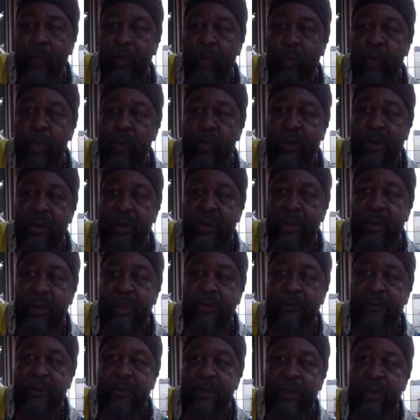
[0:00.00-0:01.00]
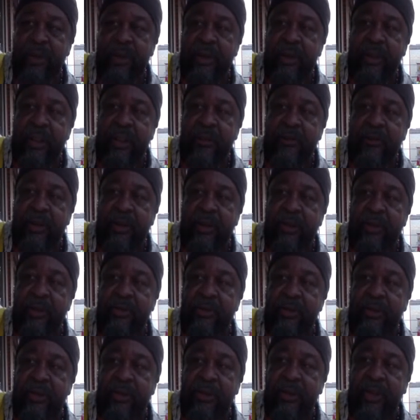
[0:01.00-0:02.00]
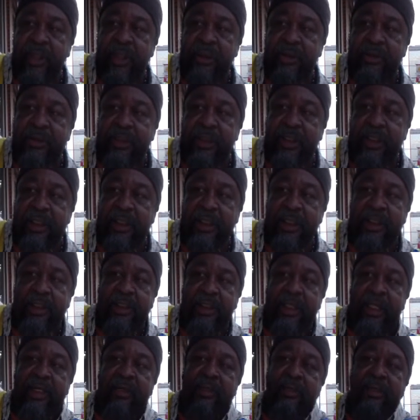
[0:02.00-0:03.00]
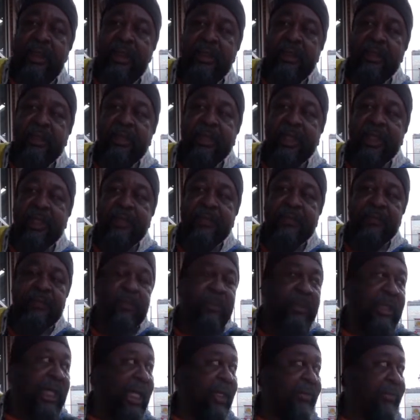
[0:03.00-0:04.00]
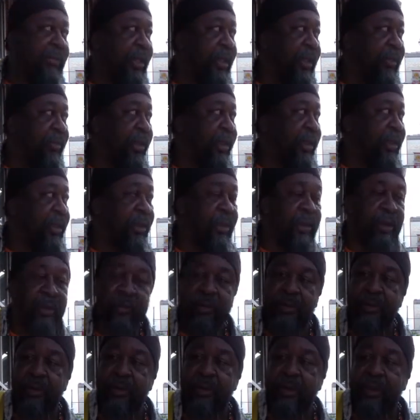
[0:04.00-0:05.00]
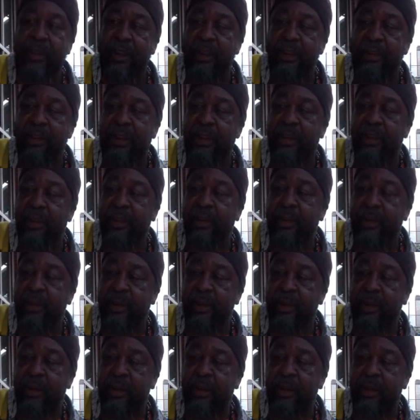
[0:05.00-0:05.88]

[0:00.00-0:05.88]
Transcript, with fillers: Reuben, if you could look up there, those are dark skin. They look like they look like black men right there. When you look at that.